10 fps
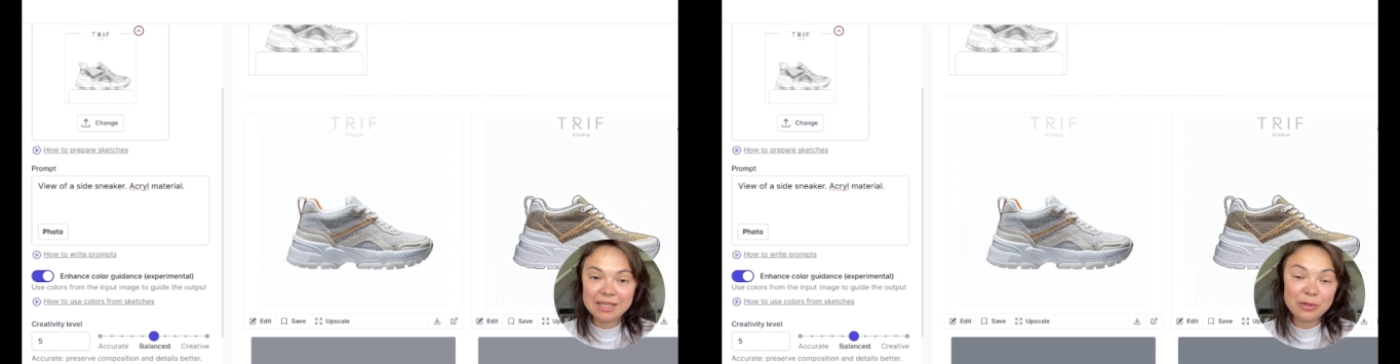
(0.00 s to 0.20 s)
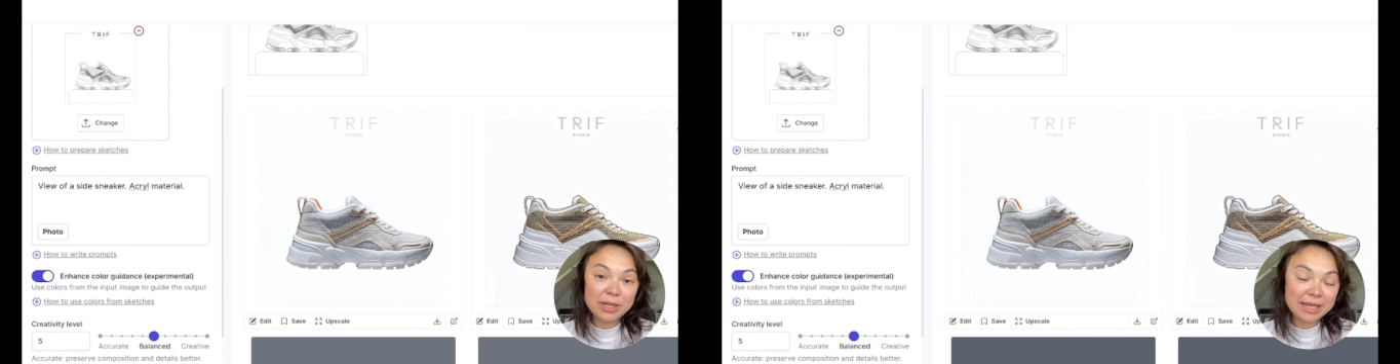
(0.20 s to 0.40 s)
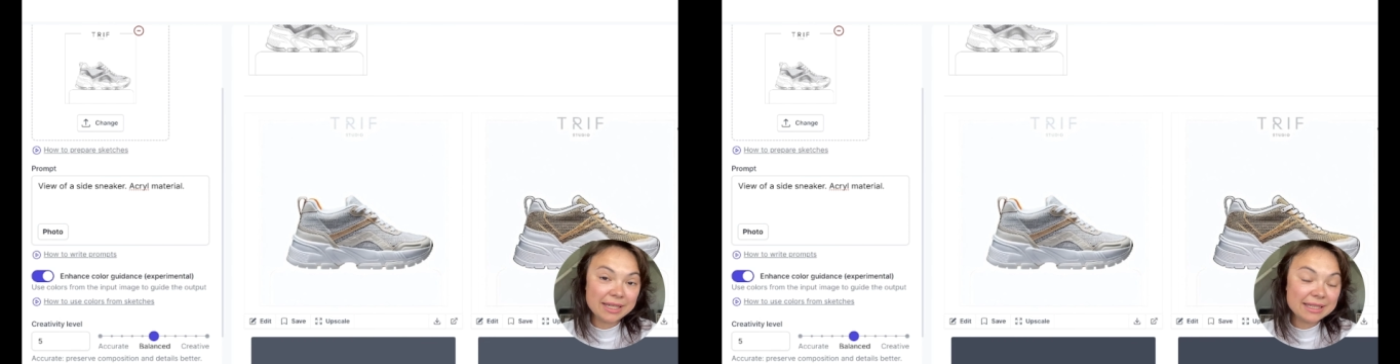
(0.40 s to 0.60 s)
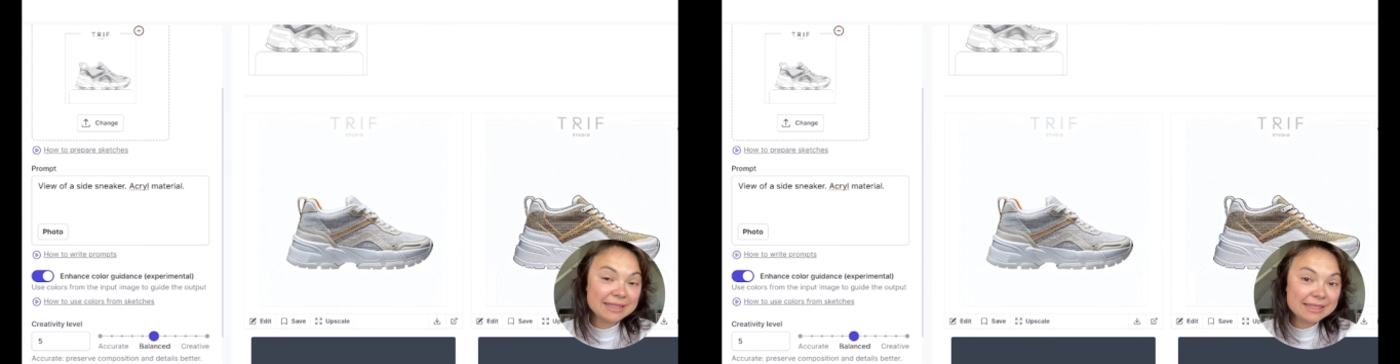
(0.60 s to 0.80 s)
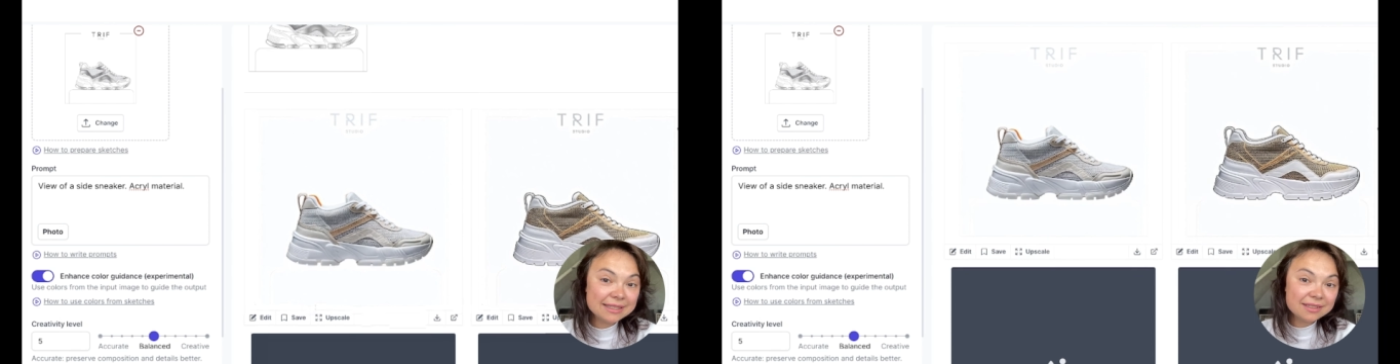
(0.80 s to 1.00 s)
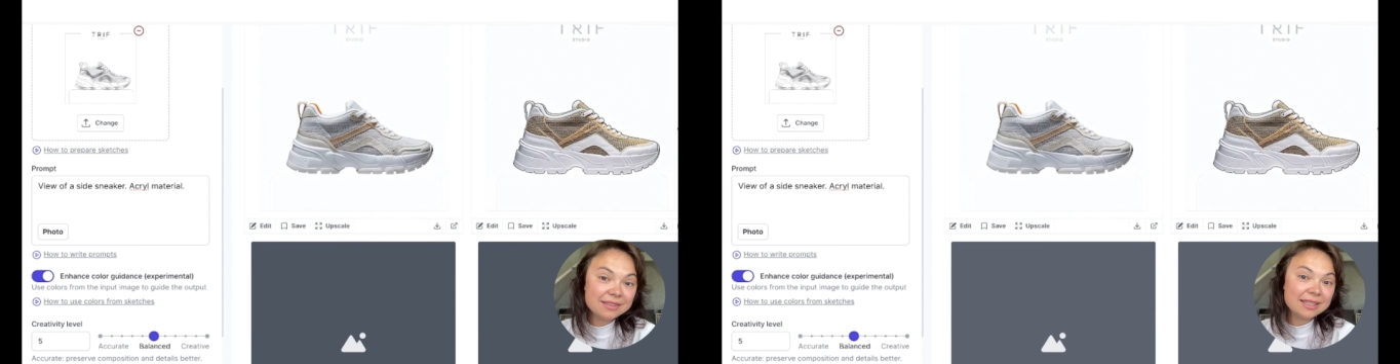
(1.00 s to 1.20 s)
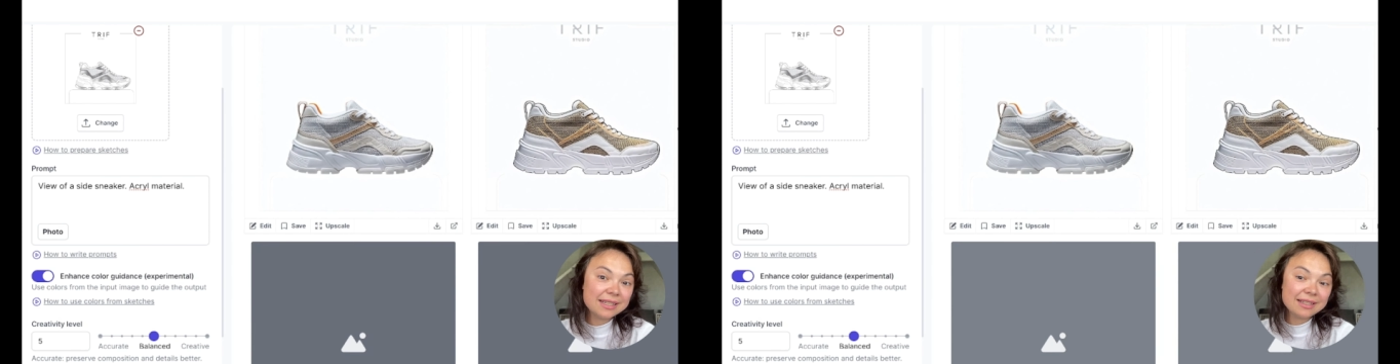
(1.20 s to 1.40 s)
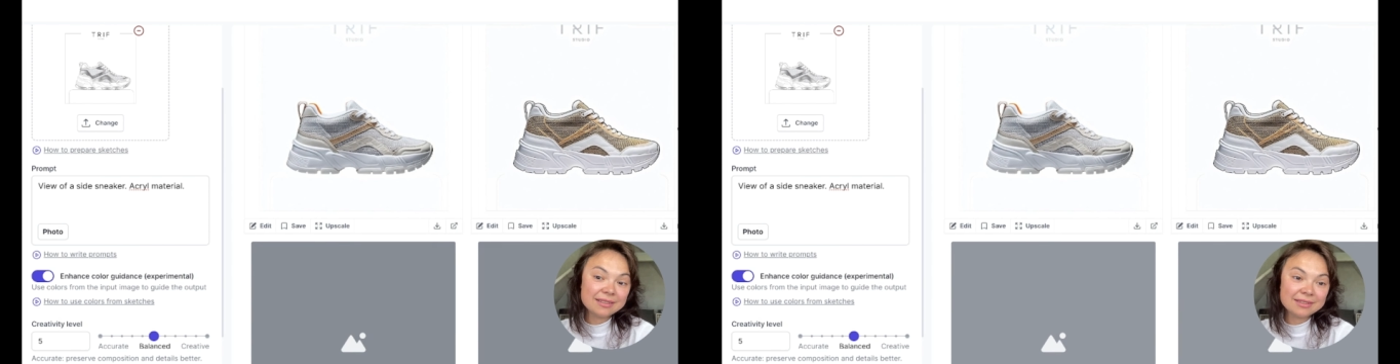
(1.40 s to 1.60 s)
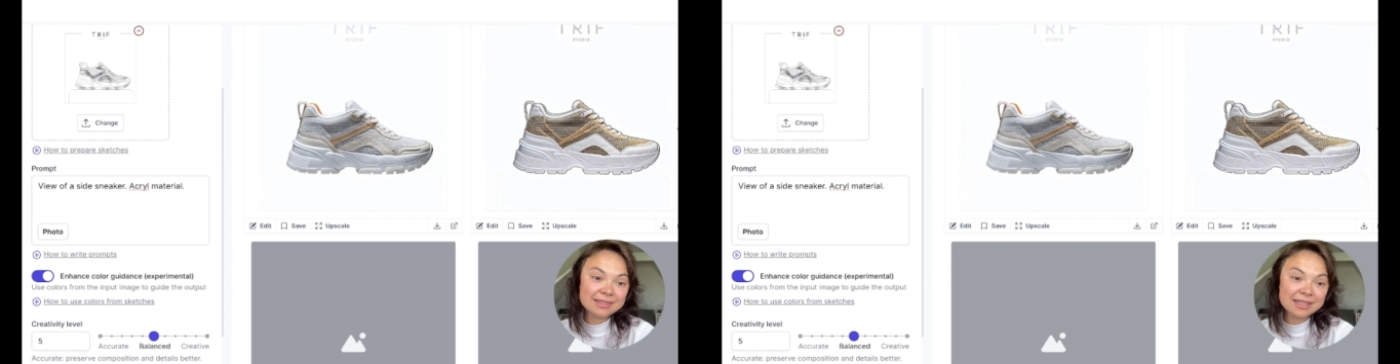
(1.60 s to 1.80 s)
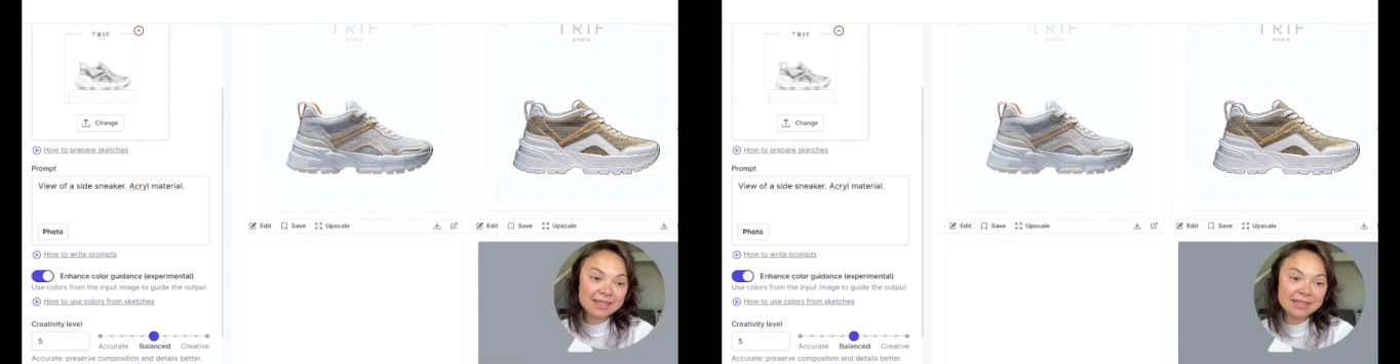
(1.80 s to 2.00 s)
Okay, it's still not
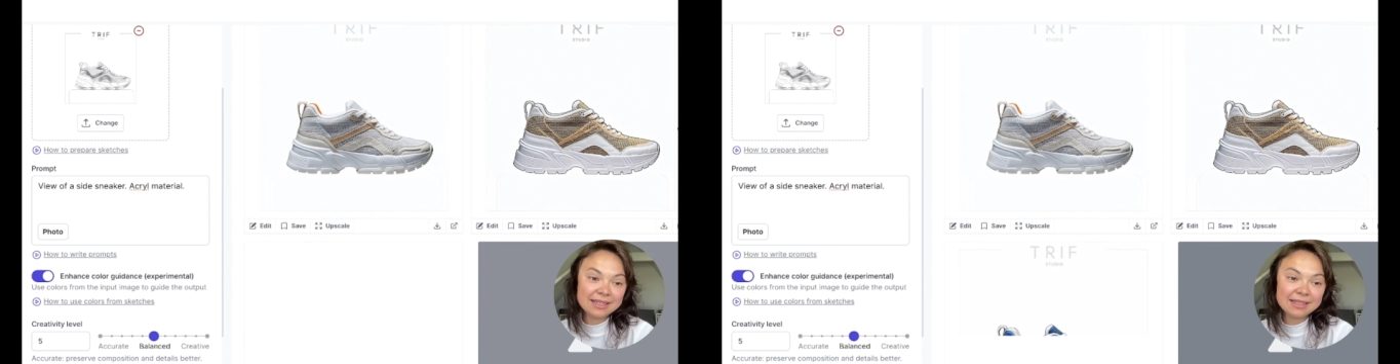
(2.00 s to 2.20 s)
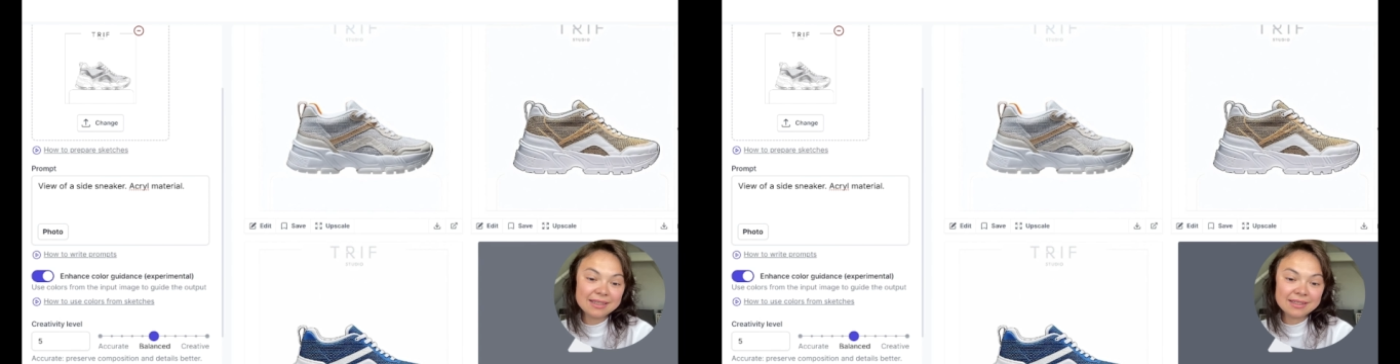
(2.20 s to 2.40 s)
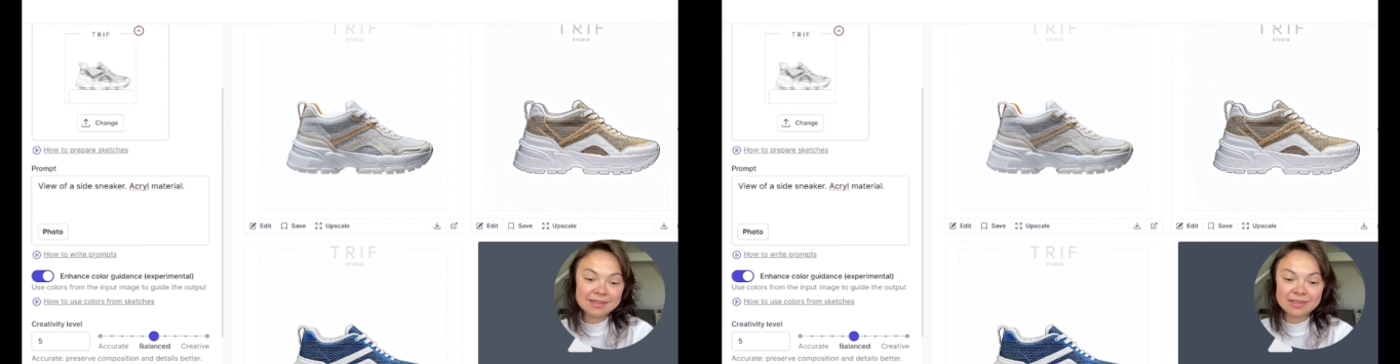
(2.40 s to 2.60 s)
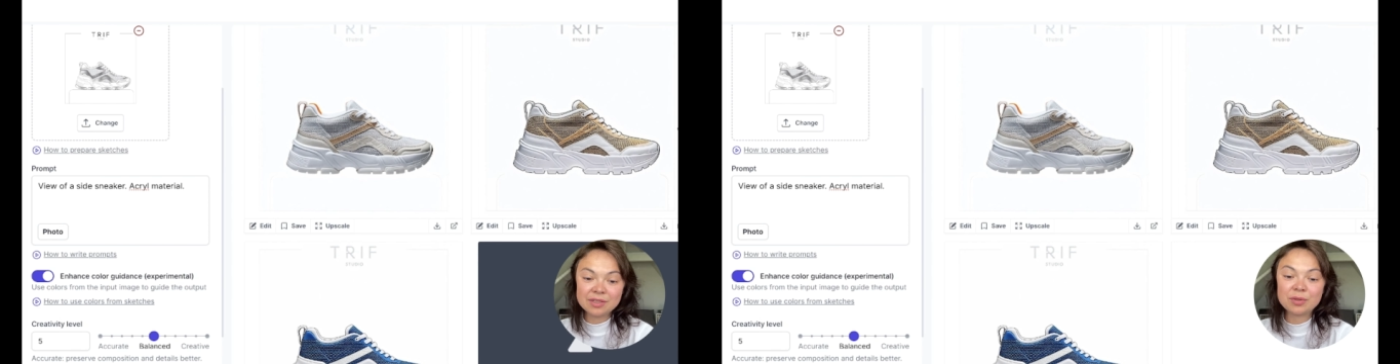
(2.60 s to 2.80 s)
understanding the